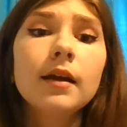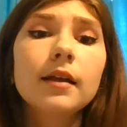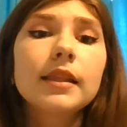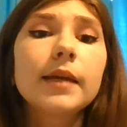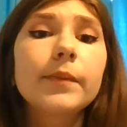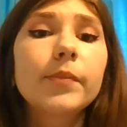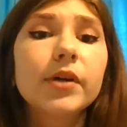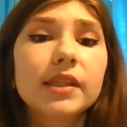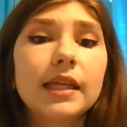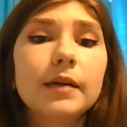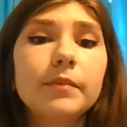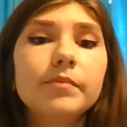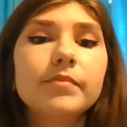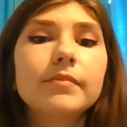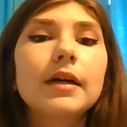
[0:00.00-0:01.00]
They put
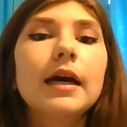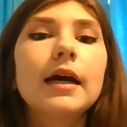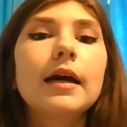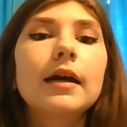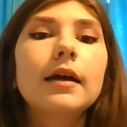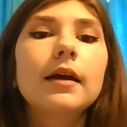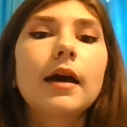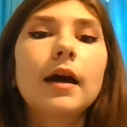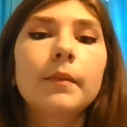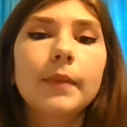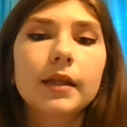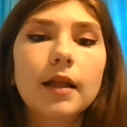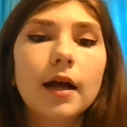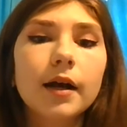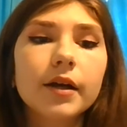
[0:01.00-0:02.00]
them on my
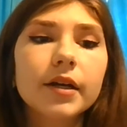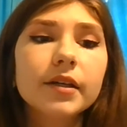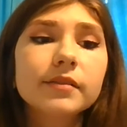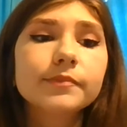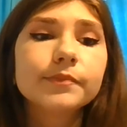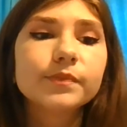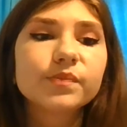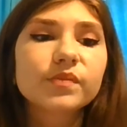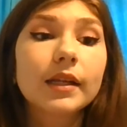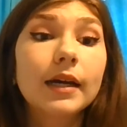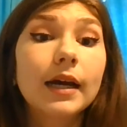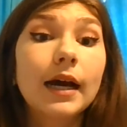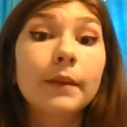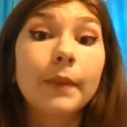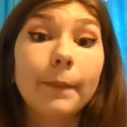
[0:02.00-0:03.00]
locker,
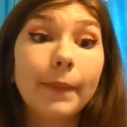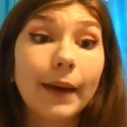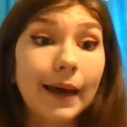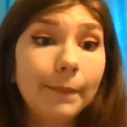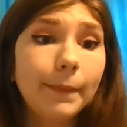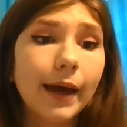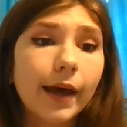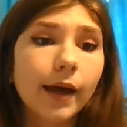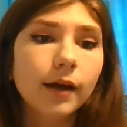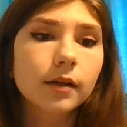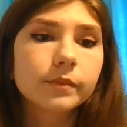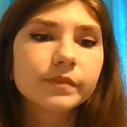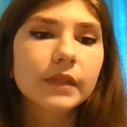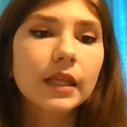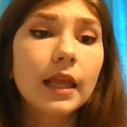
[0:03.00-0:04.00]
on my backpack,
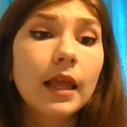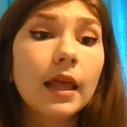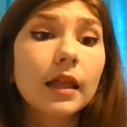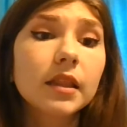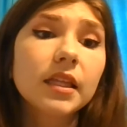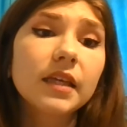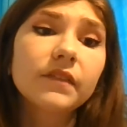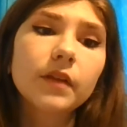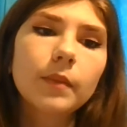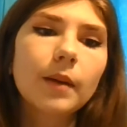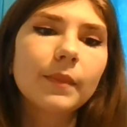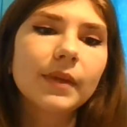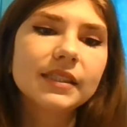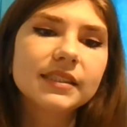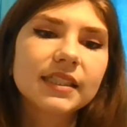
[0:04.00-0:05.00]
leave them
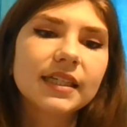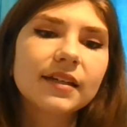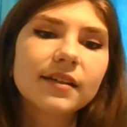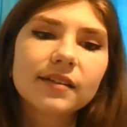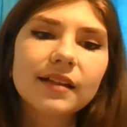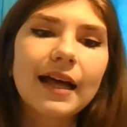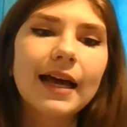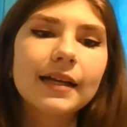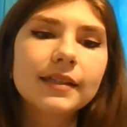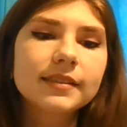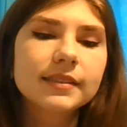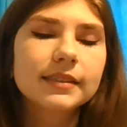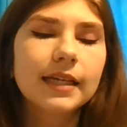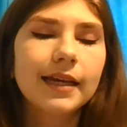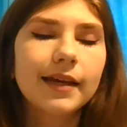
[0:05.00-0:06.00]
on my seat in
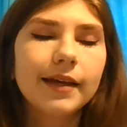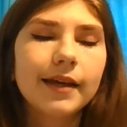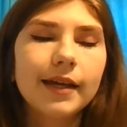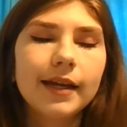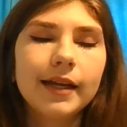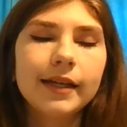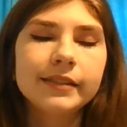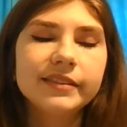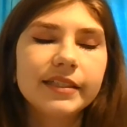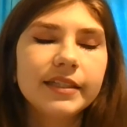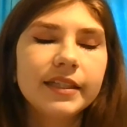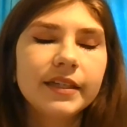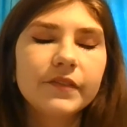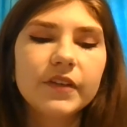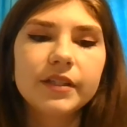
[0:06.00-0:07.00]
class, and
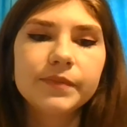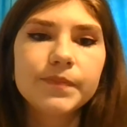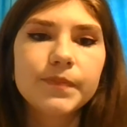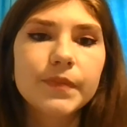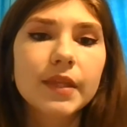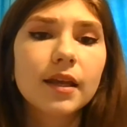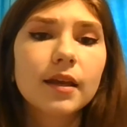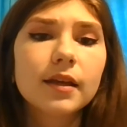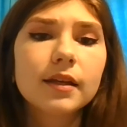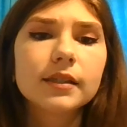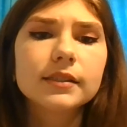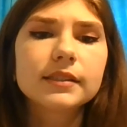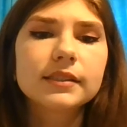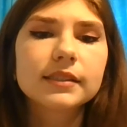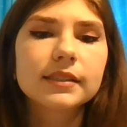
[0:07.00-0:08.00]
even
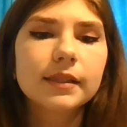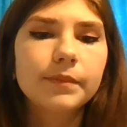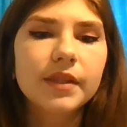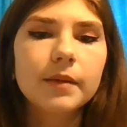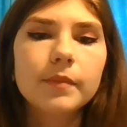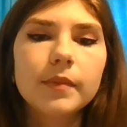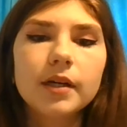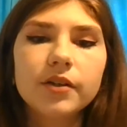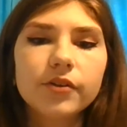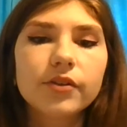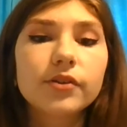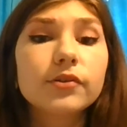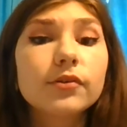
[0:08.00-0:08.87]
slip them under the